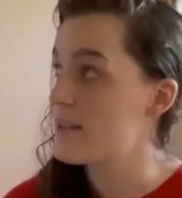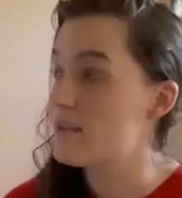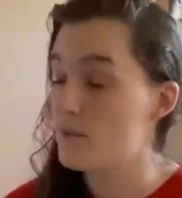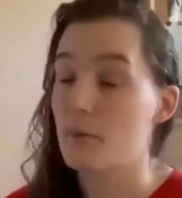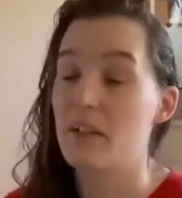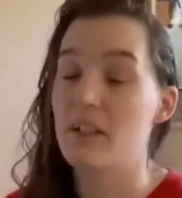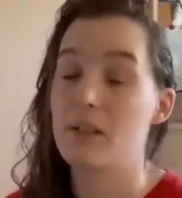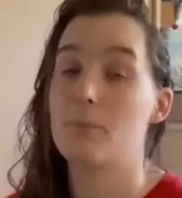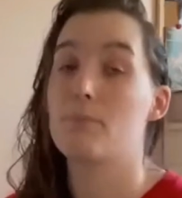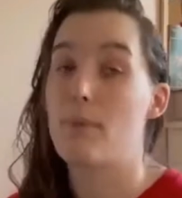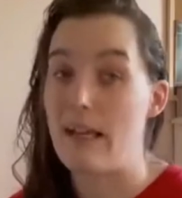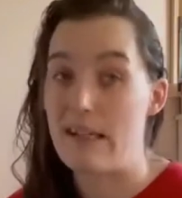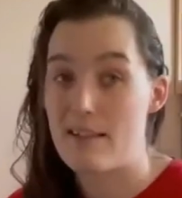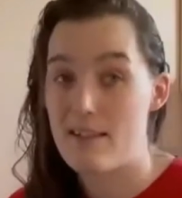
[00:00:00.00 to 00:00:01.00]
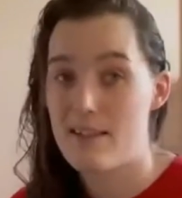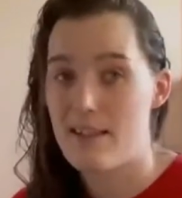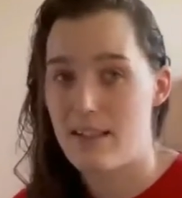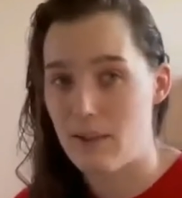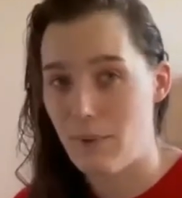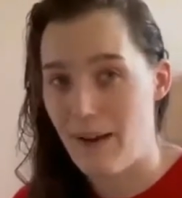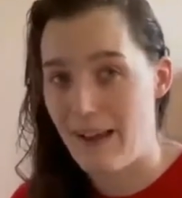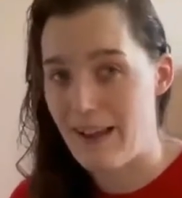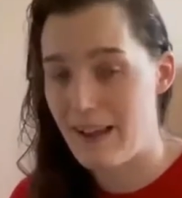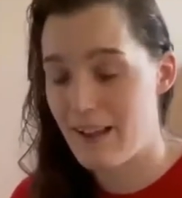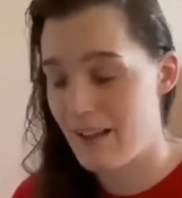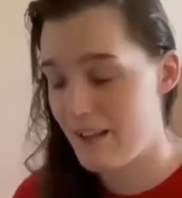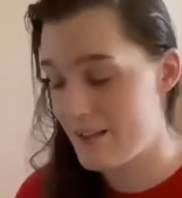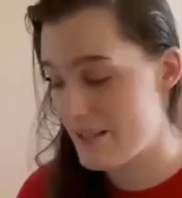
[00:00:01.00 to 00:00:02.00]
is a really good base anyway,
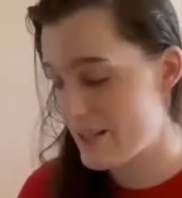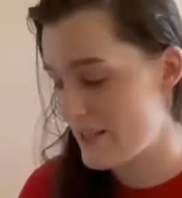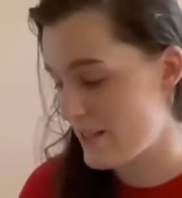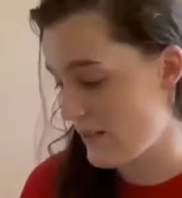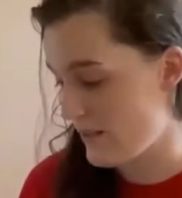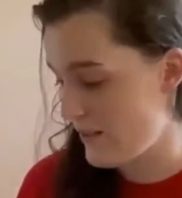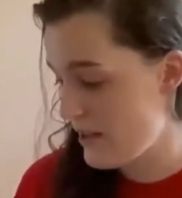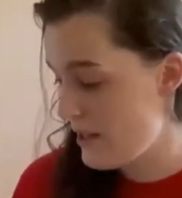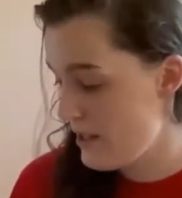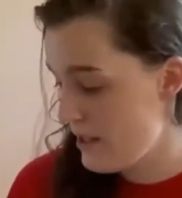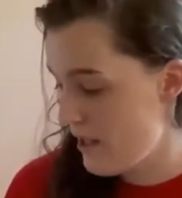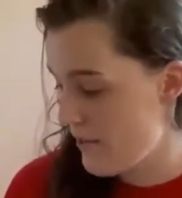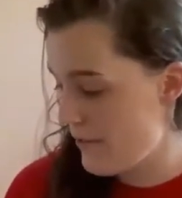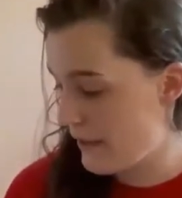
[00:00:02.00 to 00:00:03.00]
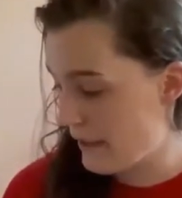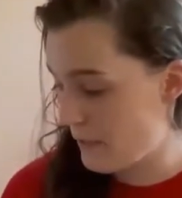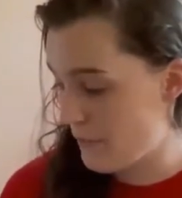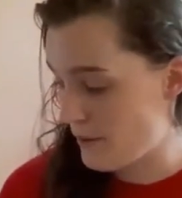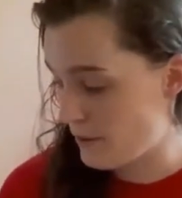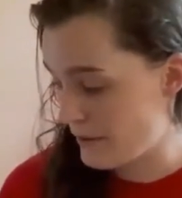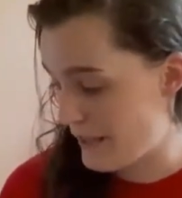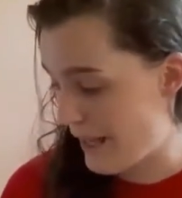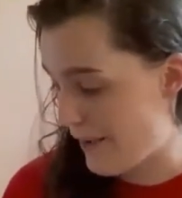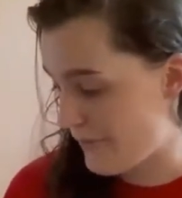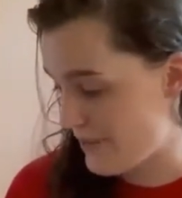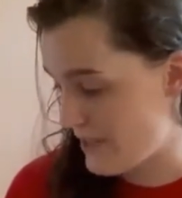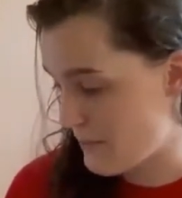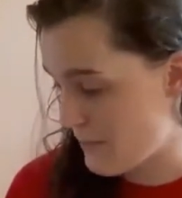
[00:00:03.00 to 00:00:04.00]
so I think I might only
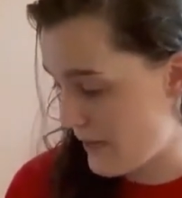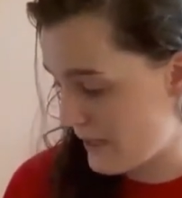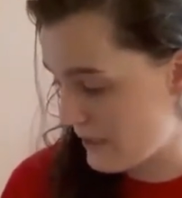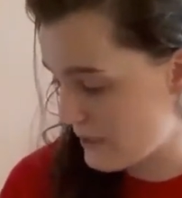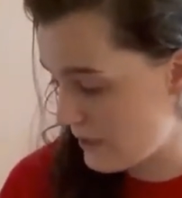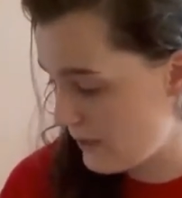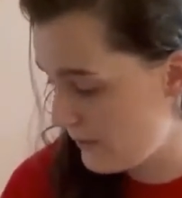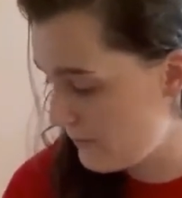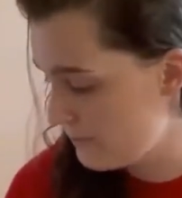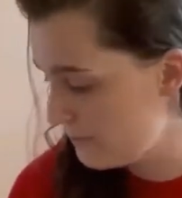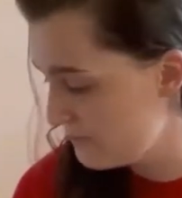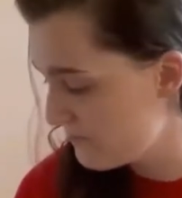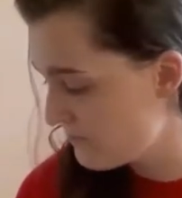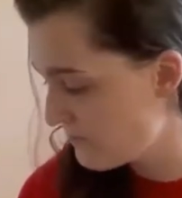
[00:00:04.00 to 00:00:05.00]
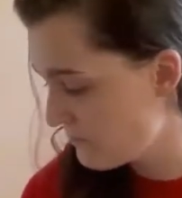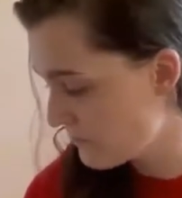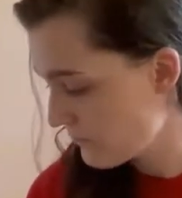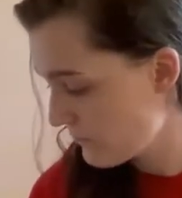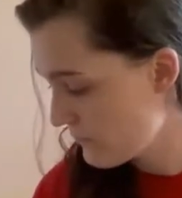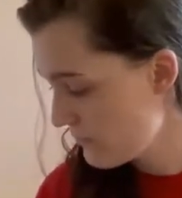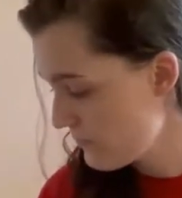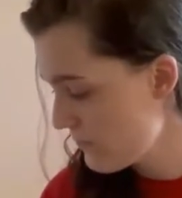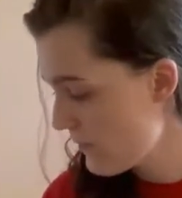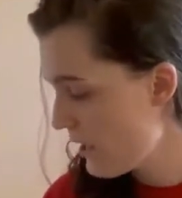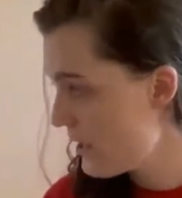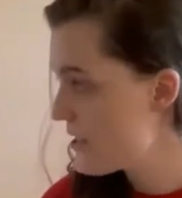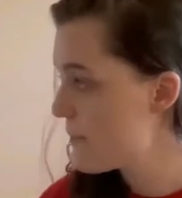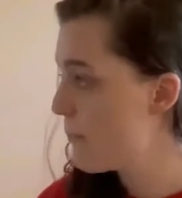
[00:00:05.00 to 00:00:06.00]
have to spend
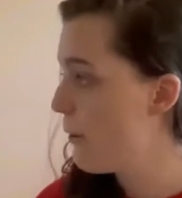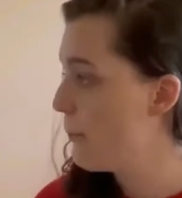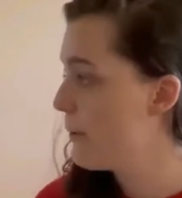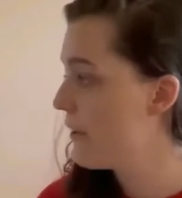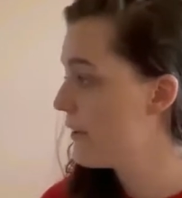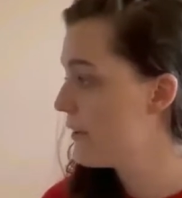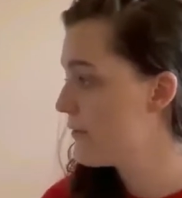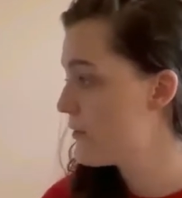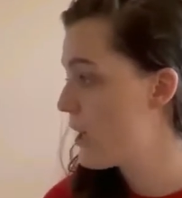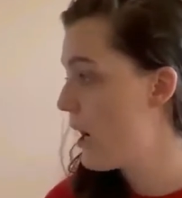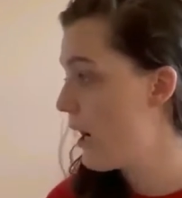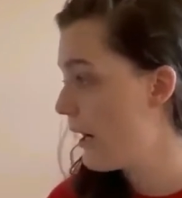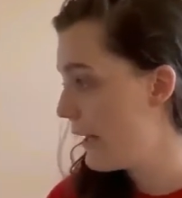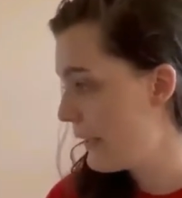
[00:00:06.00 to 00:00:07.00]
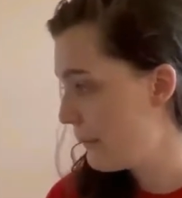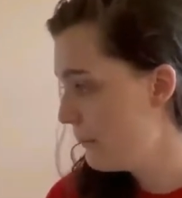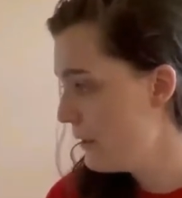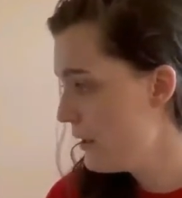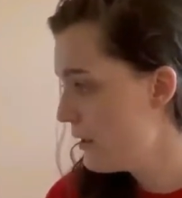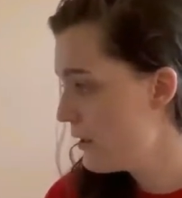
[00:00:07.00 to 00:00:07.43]
a small period of time